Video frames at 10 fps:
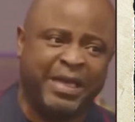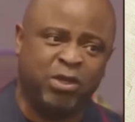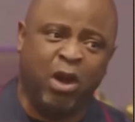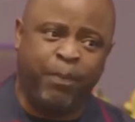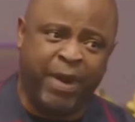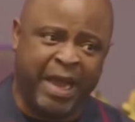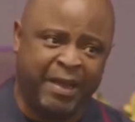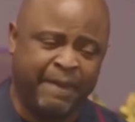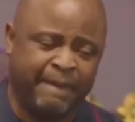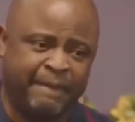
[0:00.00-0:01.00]
life, not
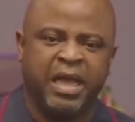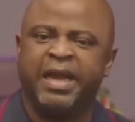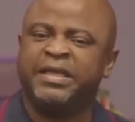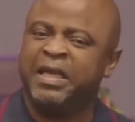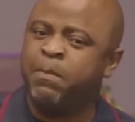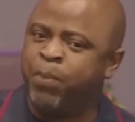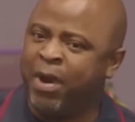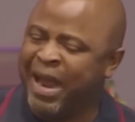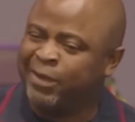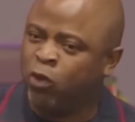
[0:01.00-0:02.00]
prayer. It is
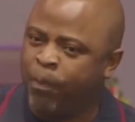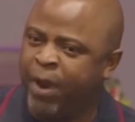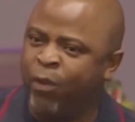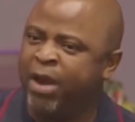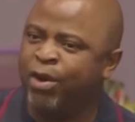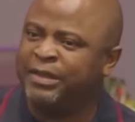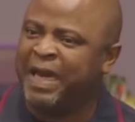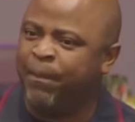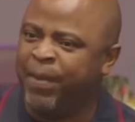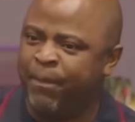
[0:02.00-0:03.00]
important to pray. We are not
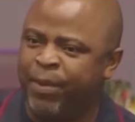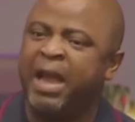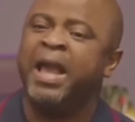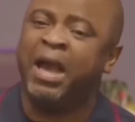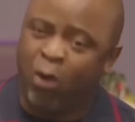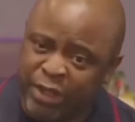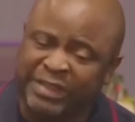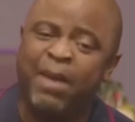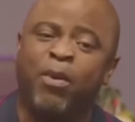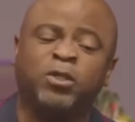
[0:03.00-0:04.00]
downplaying prayer. A
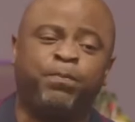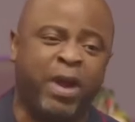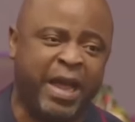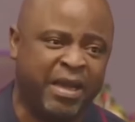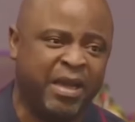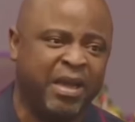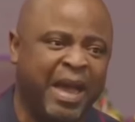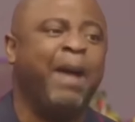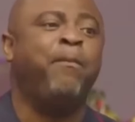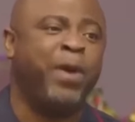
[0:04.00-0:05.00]
Christian must pray
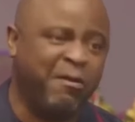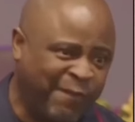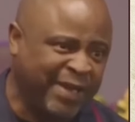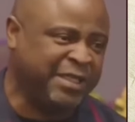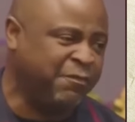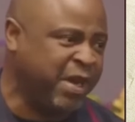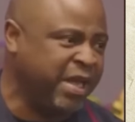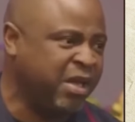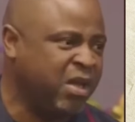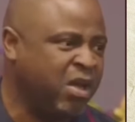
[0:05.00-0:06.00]
and pray
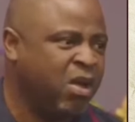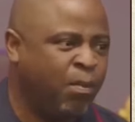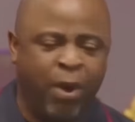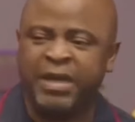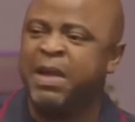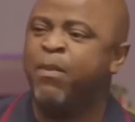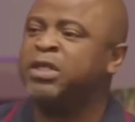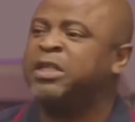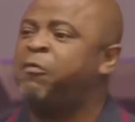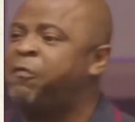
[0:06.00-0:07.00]
effectively. But the
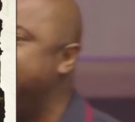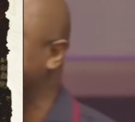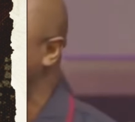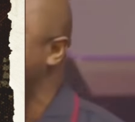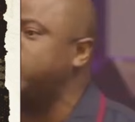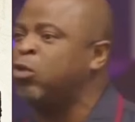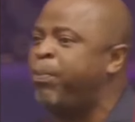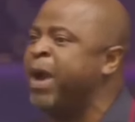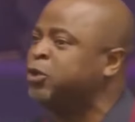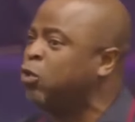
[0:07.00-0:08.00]
most effective way to
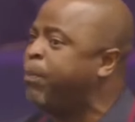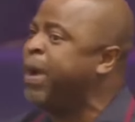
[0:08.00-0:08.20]
pray is to